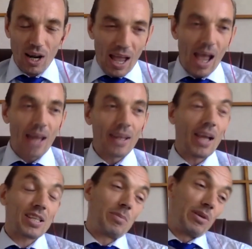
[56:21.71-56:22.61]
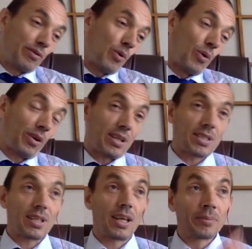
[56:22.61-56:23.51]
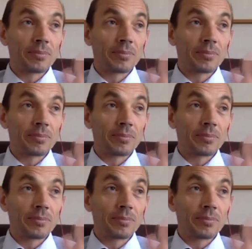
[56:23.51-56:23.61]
And as before, let's say,